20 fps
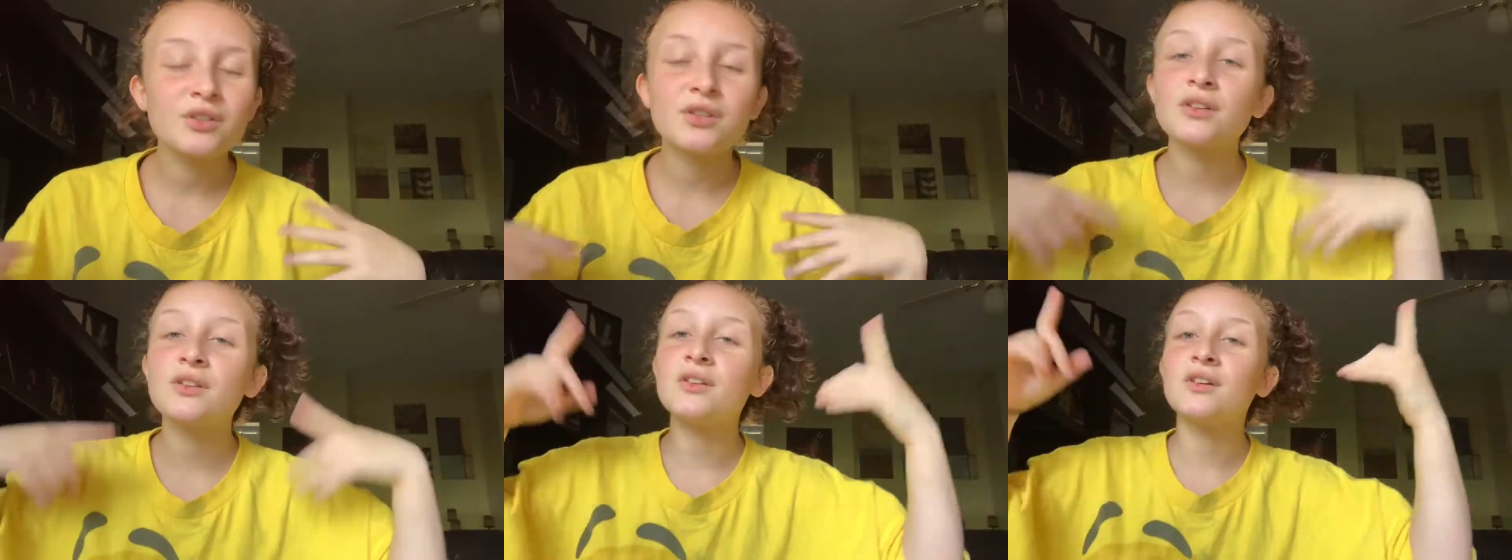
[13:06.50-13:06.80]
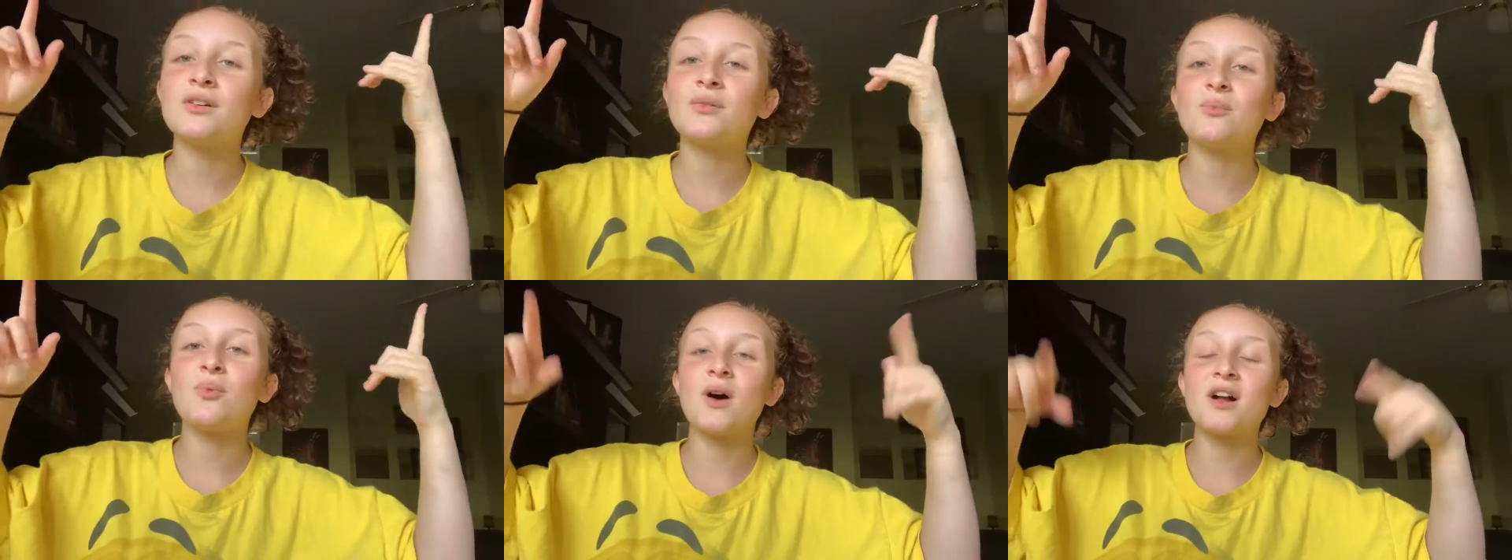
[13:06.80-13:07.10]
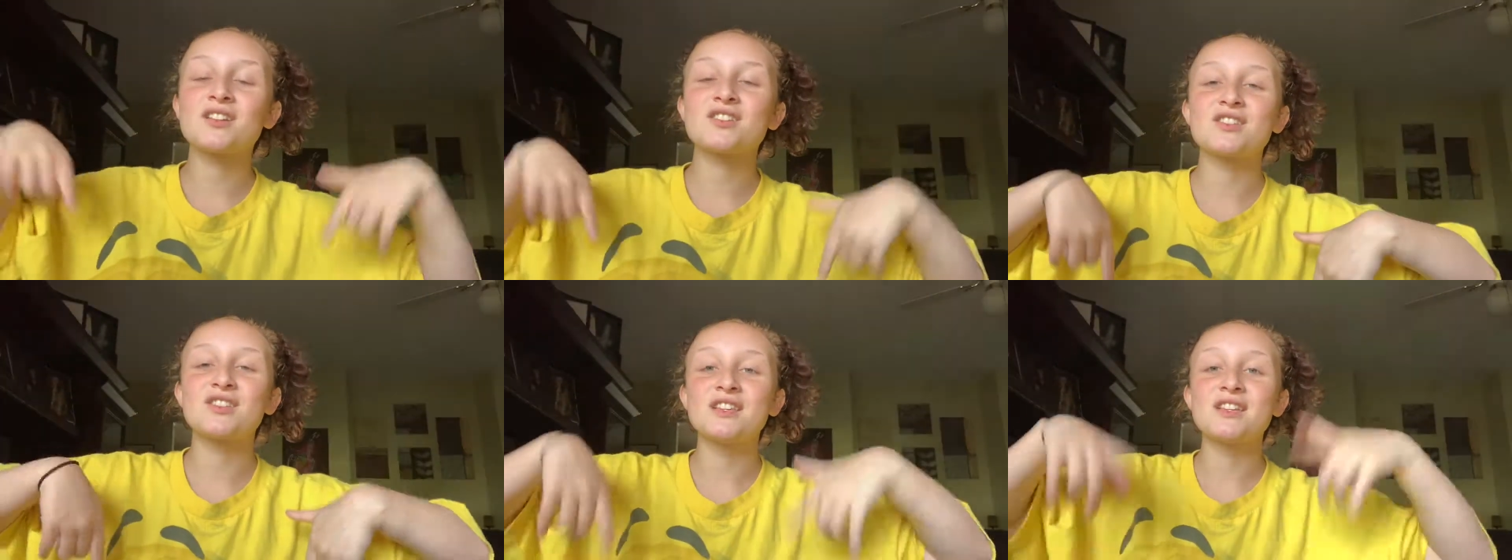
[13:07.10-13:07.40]
You could
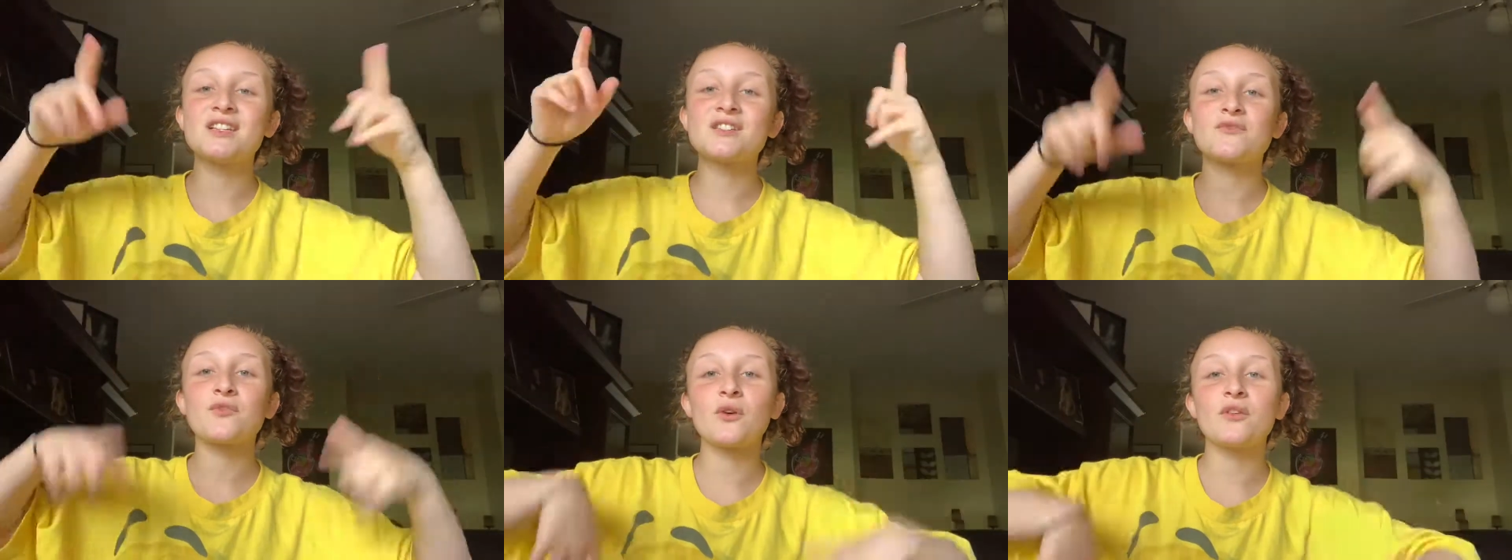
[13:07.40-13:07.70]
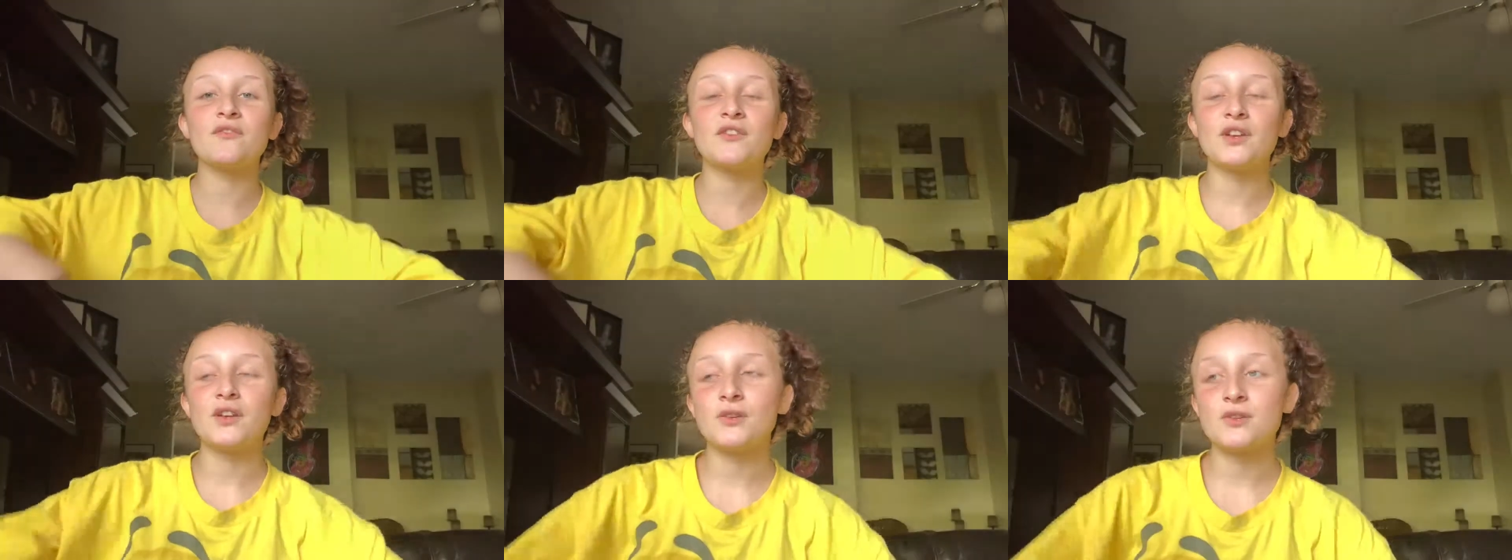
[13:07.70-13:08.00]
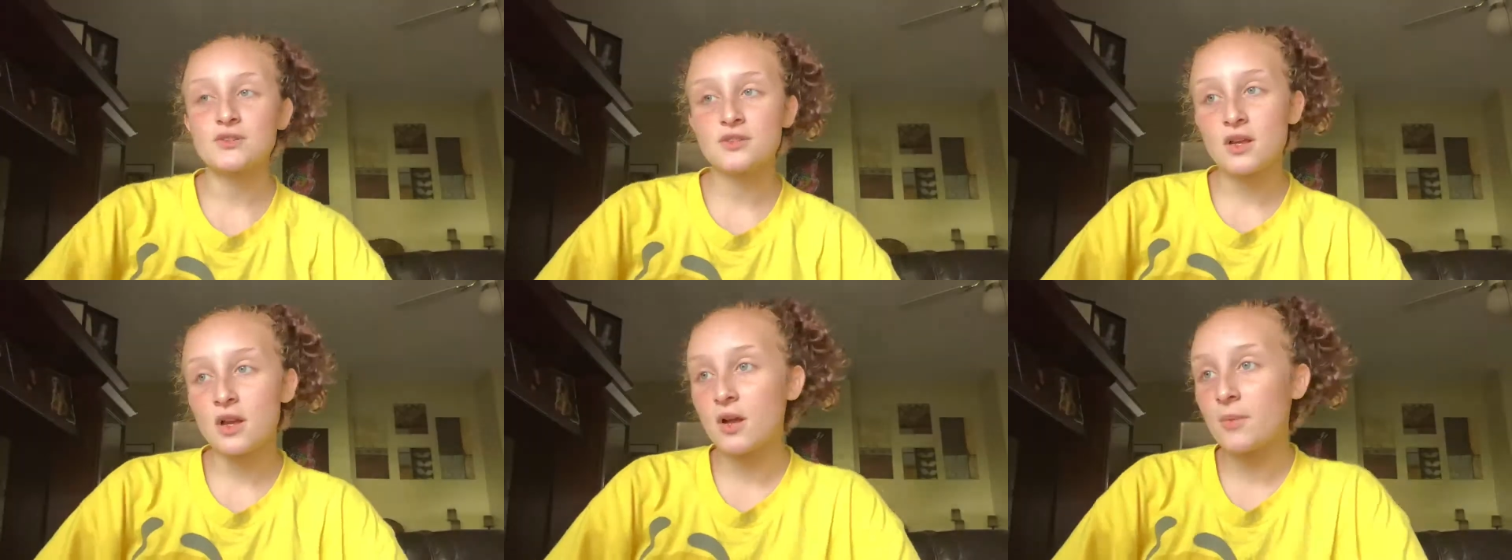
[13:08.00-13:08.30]
watch these four
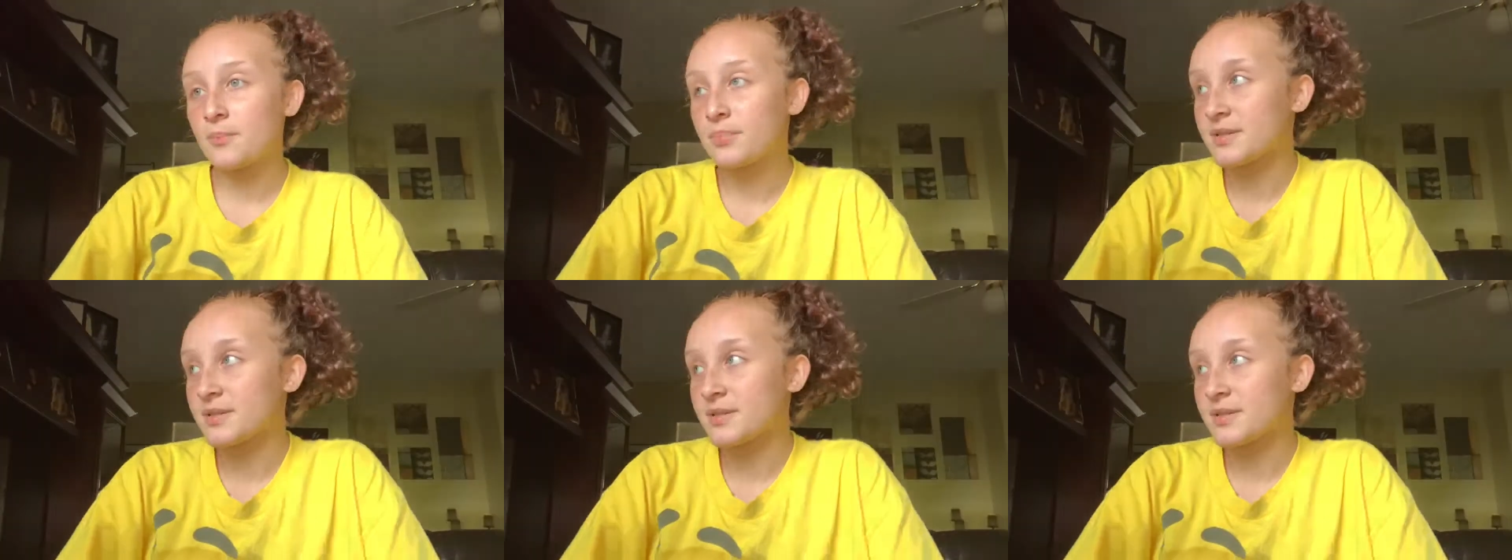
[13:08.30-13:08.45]
videos